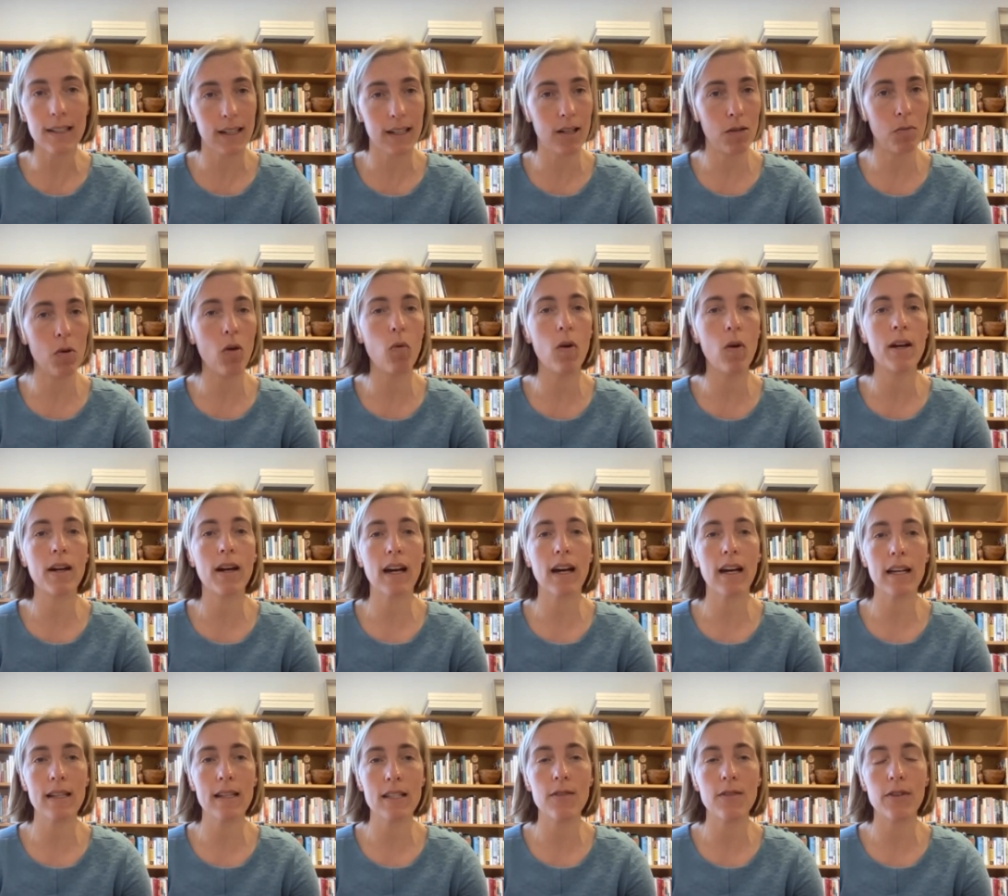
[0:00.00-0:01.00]
What
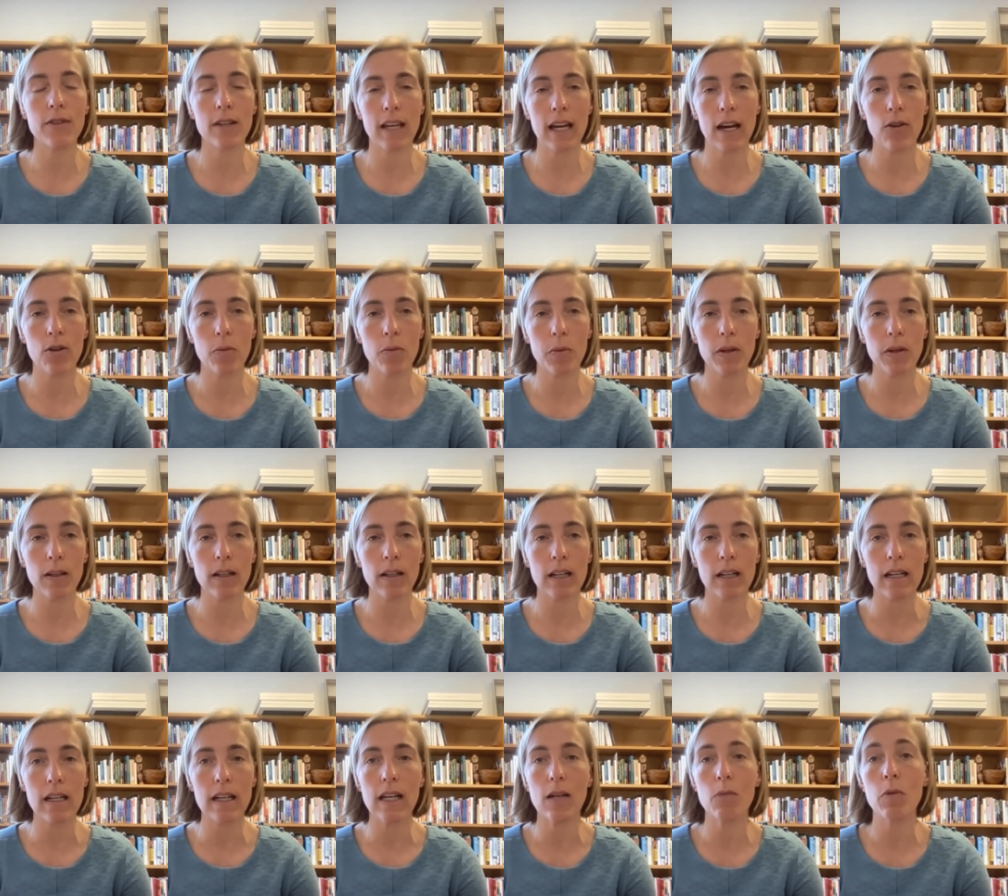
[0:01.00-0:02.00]
kinds of
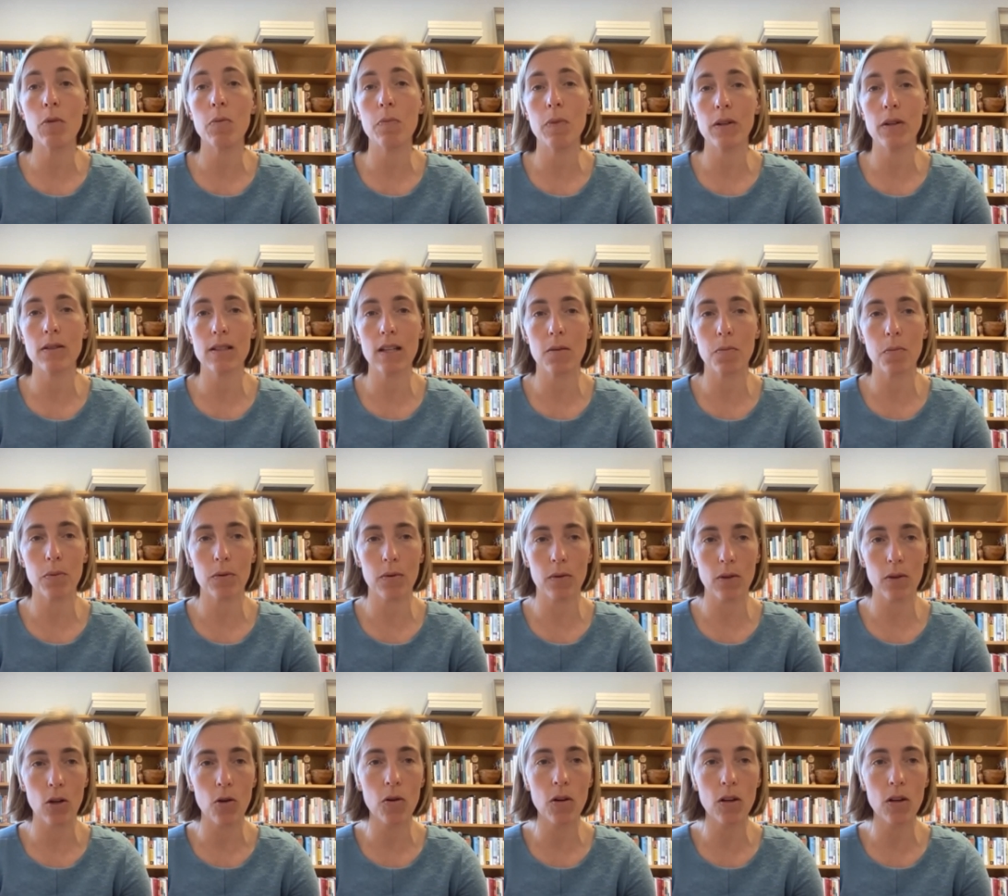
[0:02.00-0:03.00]
accountability can be built up
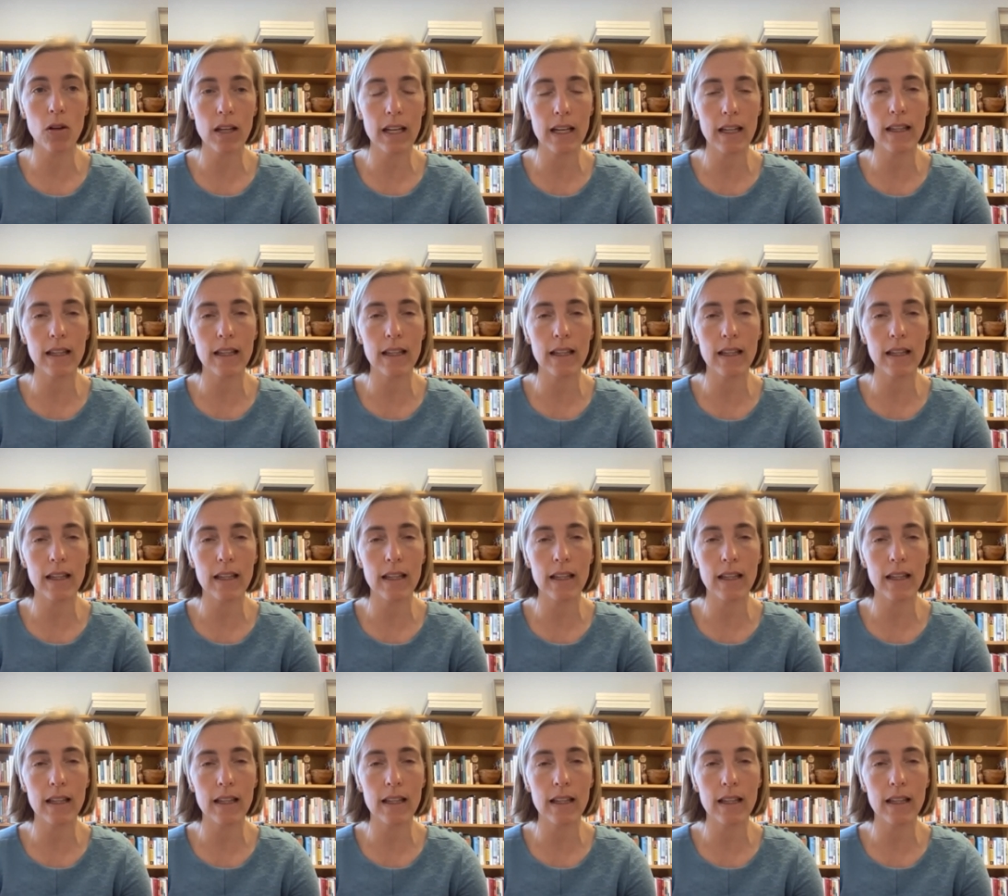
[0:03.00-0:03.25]
locally?